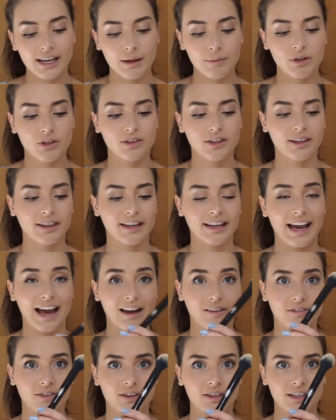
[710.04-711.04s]
And I'm using the
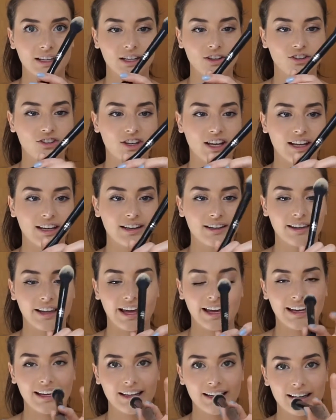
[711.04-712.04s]
Kat Von D Shade and
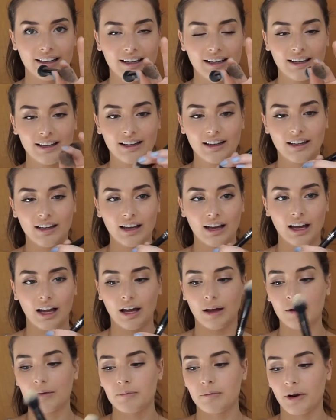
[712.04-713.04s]
Light
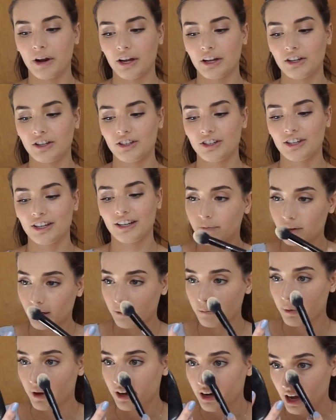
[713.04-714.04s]
brush.
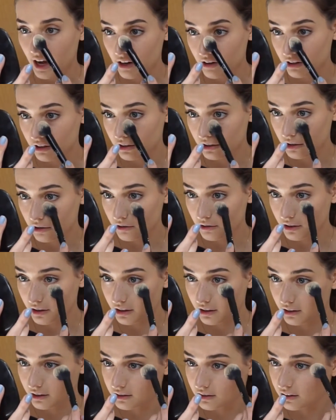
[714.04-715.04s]
But I just use
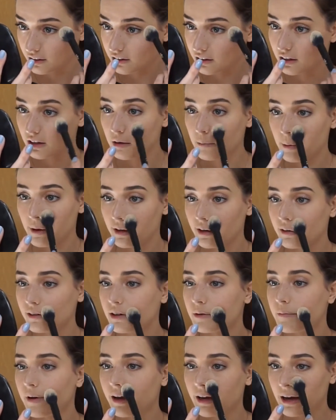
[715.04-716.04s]
this a little bit
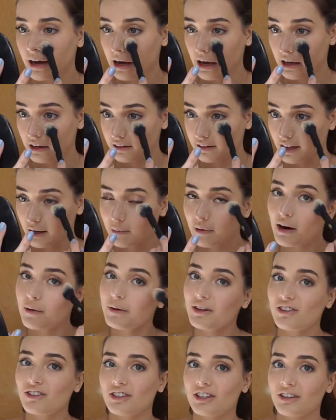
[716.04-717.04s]
under my eyes. I
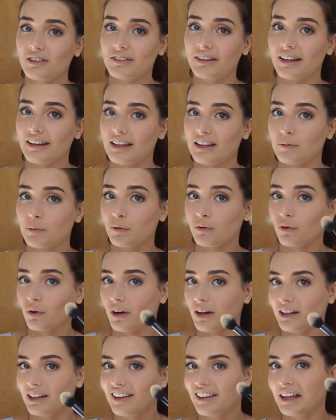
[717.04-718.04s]
probably should have done this
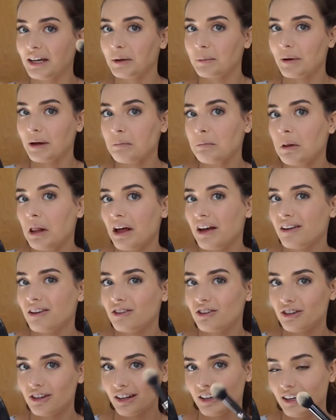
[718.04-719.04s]
before I did like my
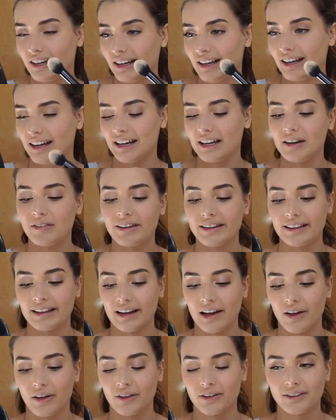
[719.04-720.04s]
blush and
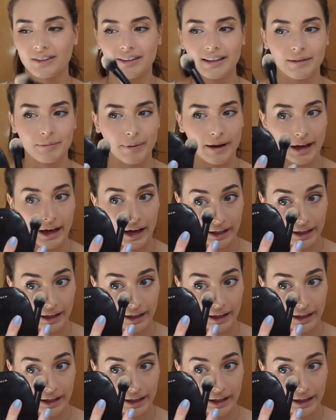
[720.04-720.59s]
everything else and like my